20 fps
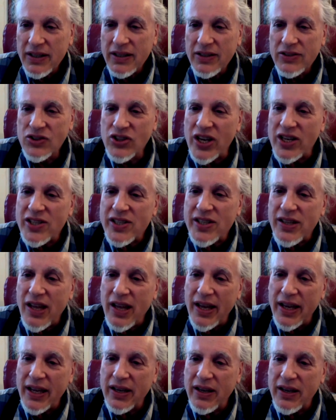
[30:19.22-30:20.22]
Just
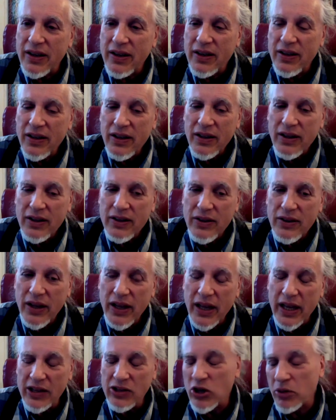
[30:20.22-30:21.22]
like
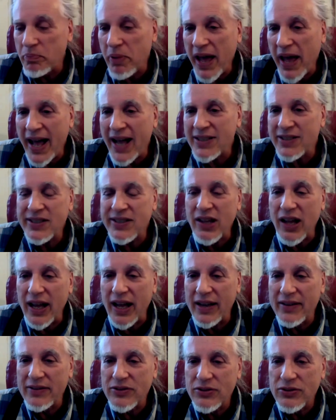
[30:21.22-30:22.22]
in your past
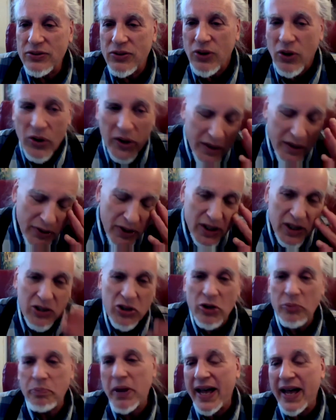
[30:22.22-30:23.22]
lives, or even in
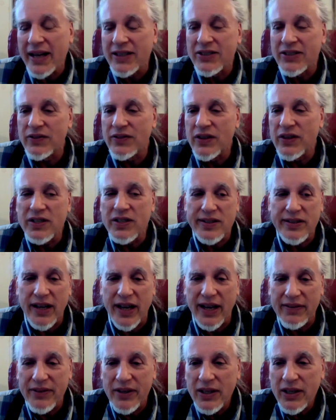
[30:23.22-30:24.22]
your past in this
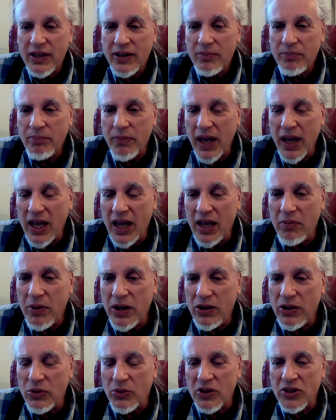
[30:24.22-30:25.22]
life, maybe
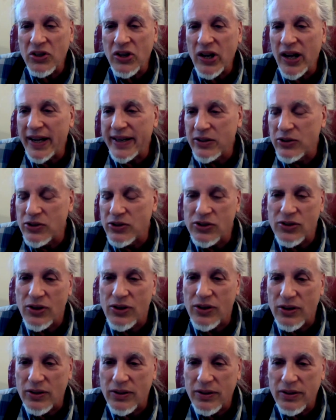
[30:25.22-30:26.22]
you were 9 years
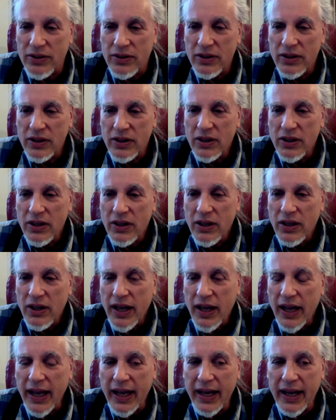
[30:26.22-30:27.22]
old
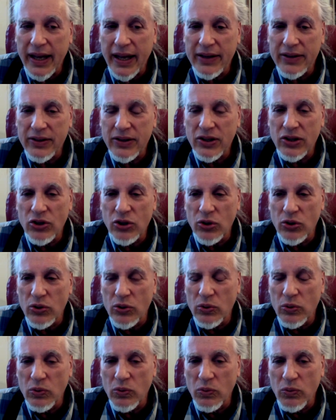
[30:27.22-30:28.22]
and
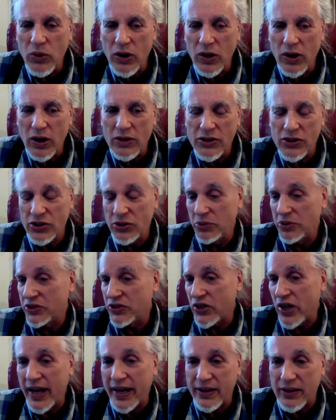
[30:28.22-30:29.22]
you were
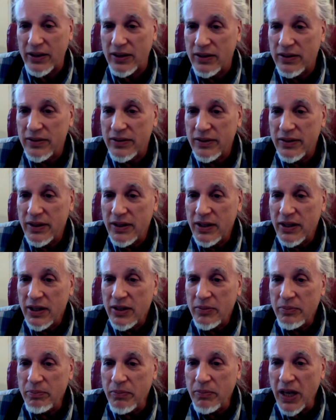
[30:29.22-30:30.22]
suicidal.
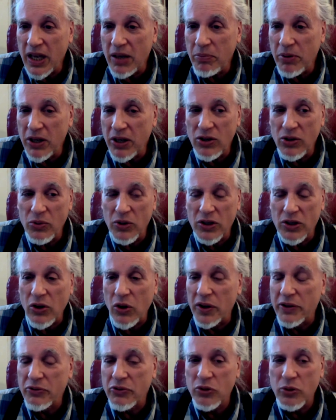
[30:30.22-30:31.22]
Maybe you were
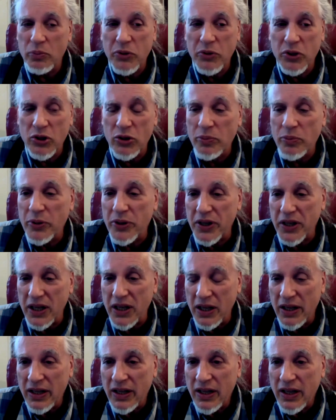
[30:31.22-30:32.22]
going through puberty
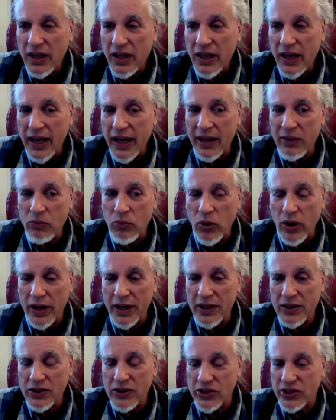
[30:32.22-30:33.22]
and
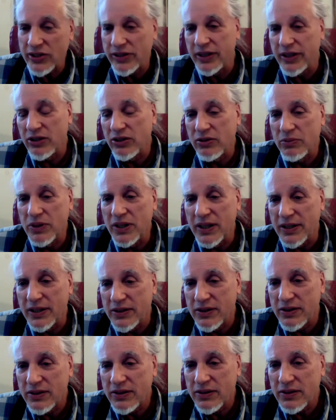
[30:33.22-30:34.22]
wanted to slit your
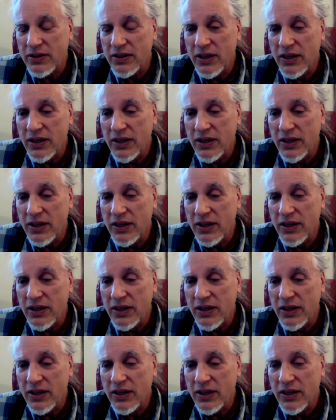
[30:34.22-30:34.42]
wrists.